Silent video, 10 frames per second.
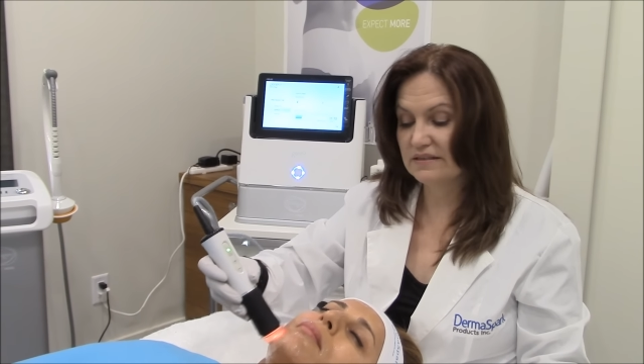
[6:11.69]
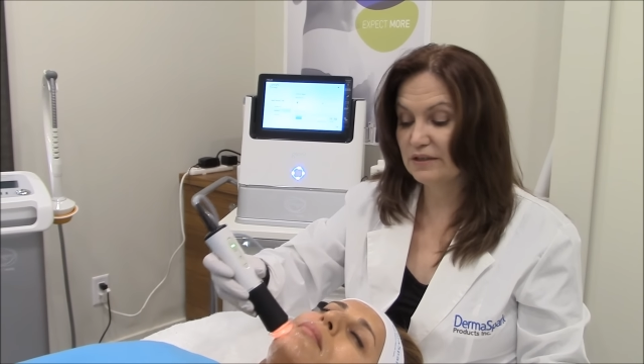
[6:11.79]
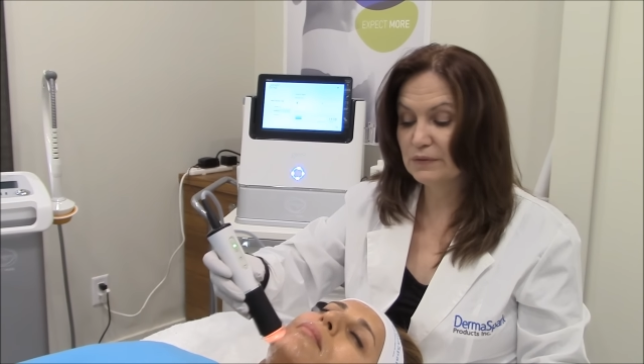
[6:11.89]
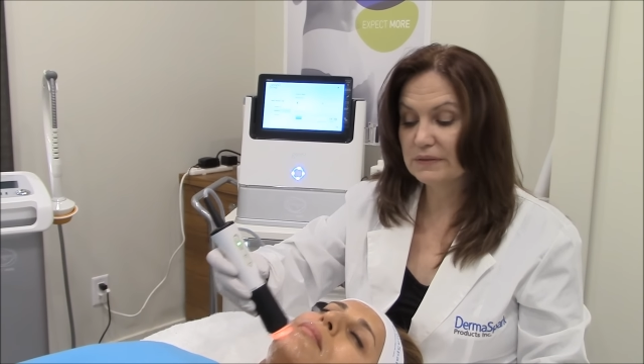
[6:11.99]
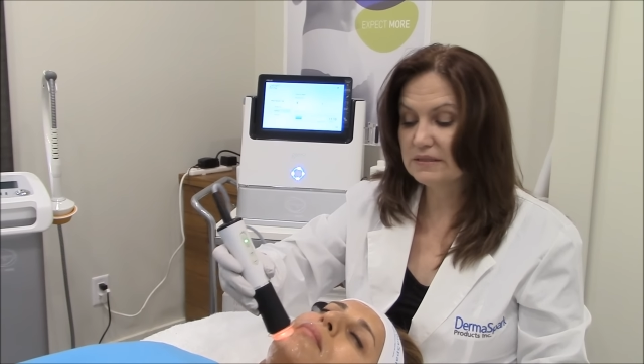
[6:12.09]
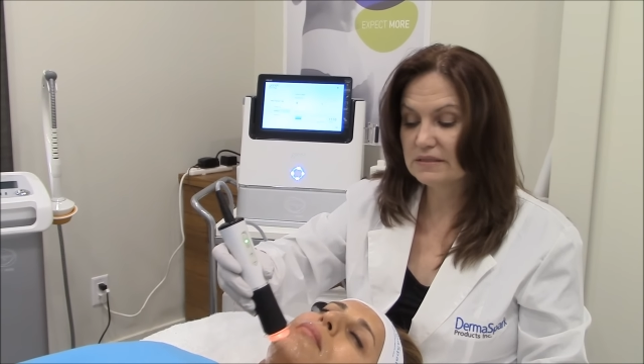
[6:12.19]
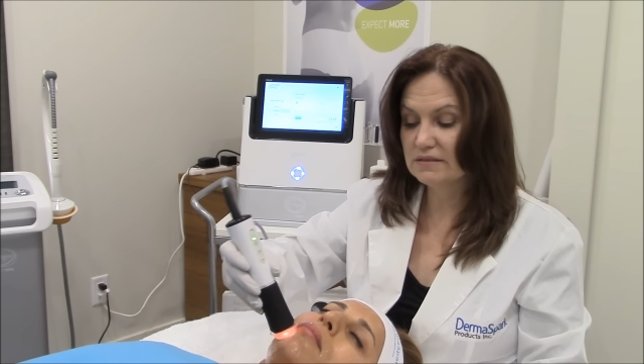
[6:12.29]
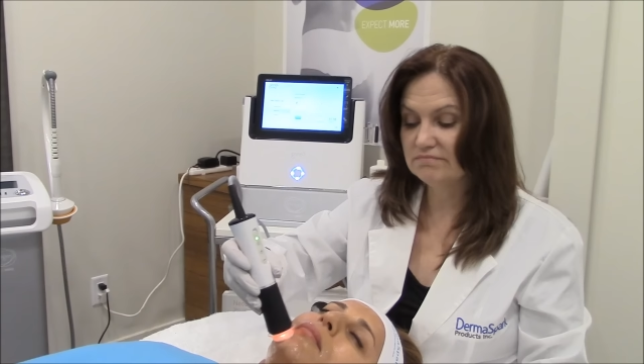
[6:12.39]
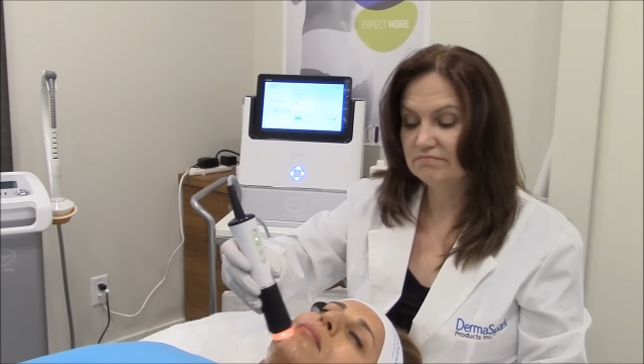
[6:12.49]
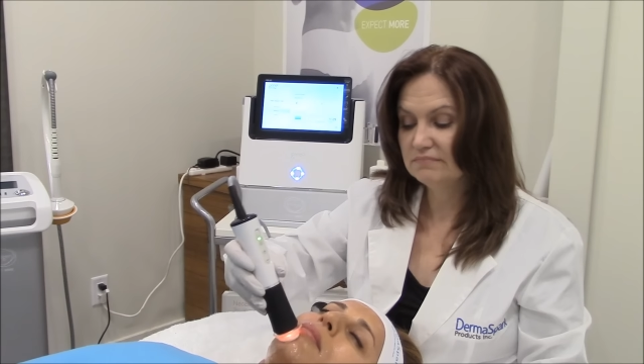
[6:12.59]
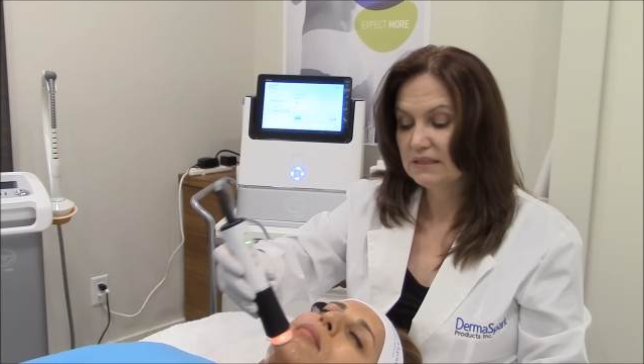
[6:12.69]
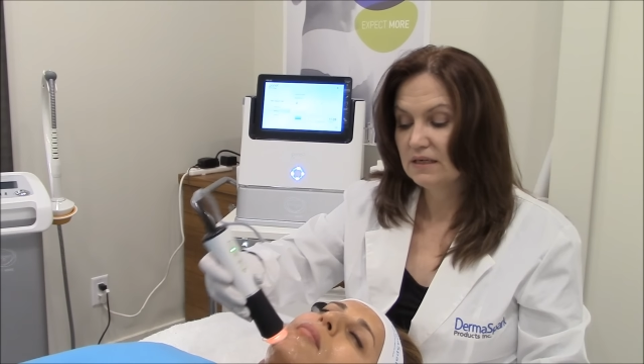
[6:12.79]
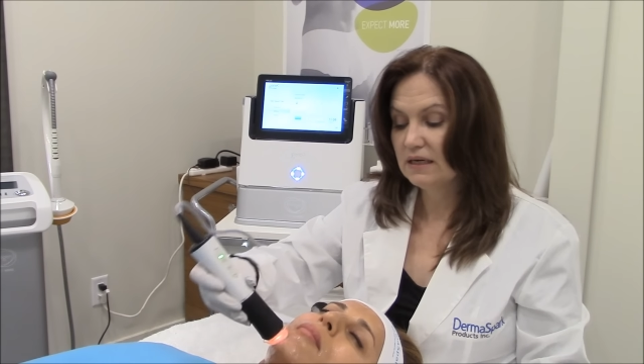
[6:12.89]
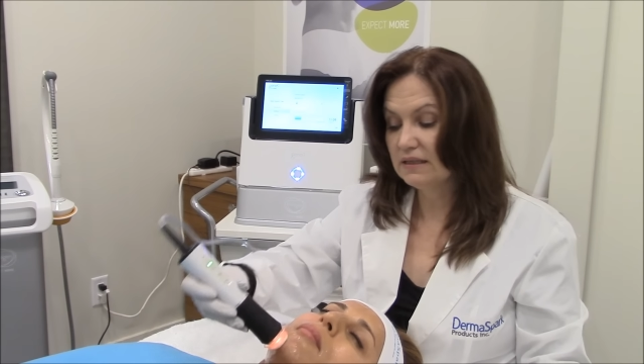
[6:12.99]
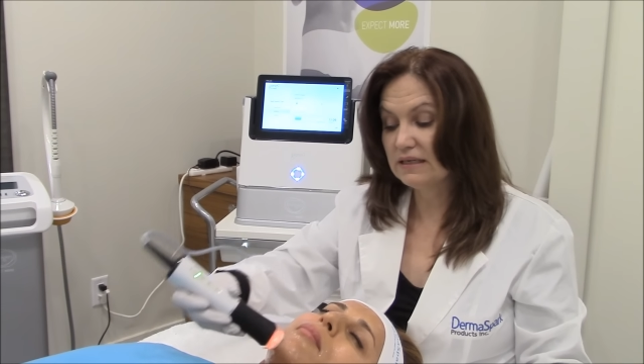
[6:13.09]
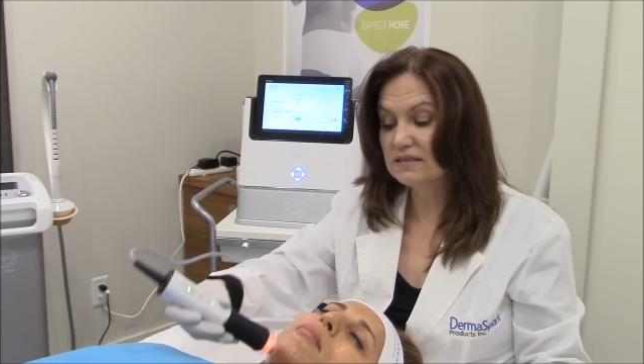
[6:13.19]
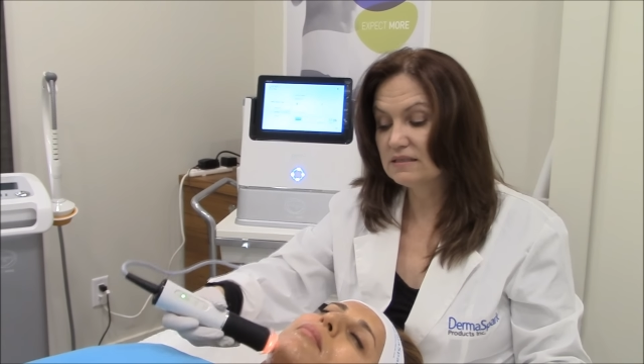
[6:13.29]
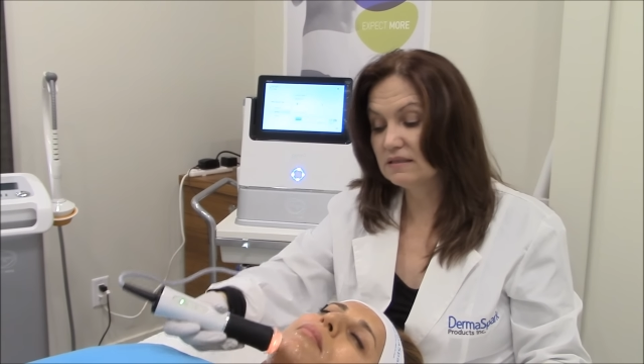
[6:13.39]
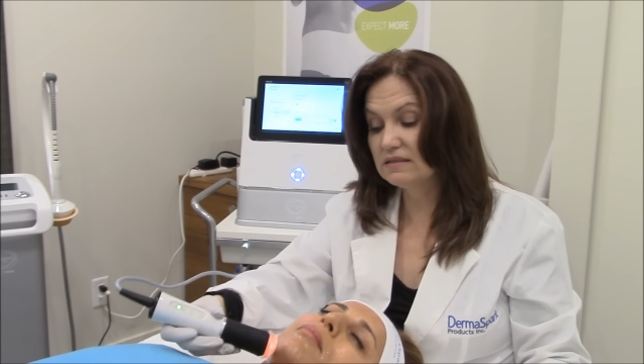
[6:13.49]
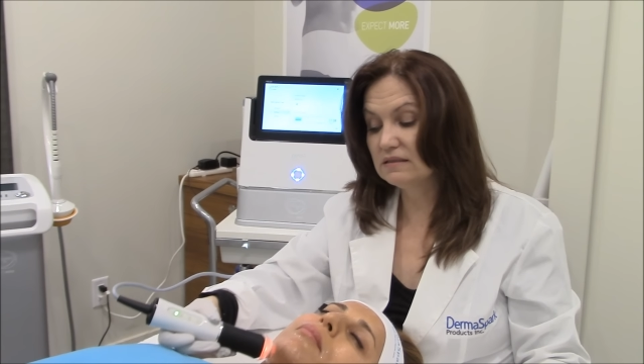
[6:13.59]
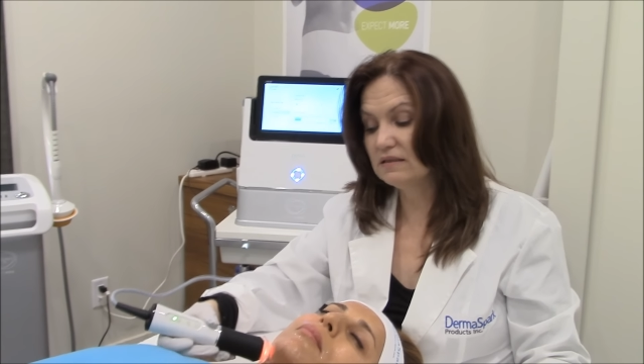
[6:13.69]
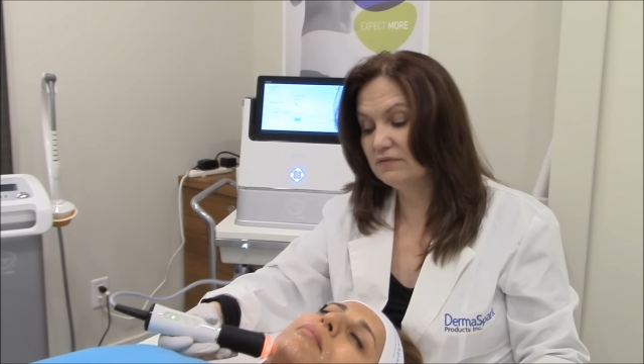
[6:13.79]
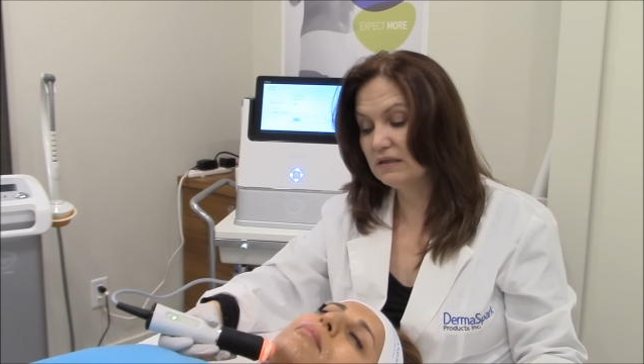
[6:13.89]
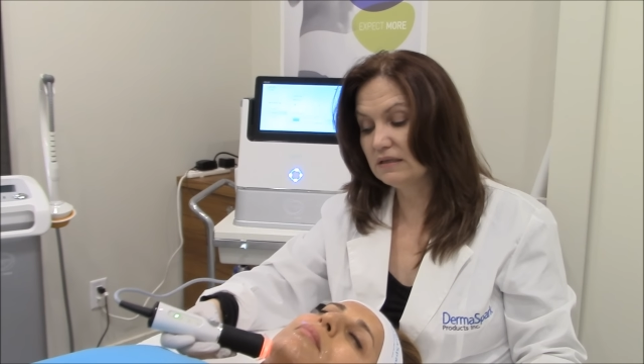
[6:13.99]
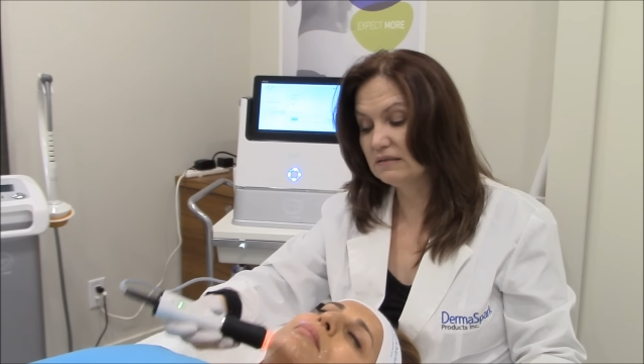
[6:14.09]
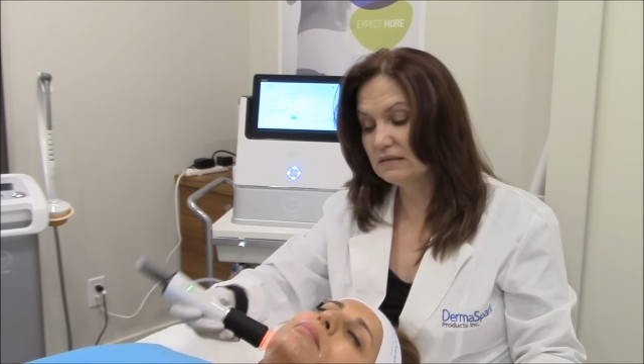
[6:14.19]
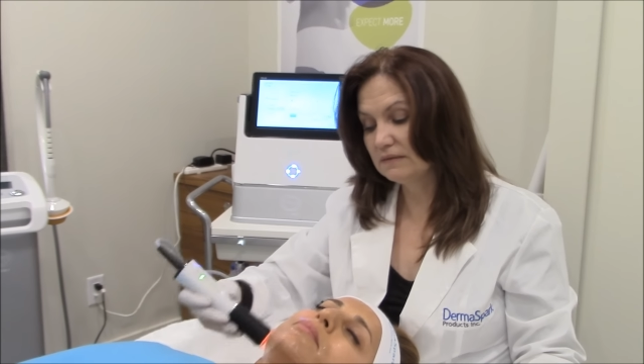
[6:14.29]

increased, and that's significant.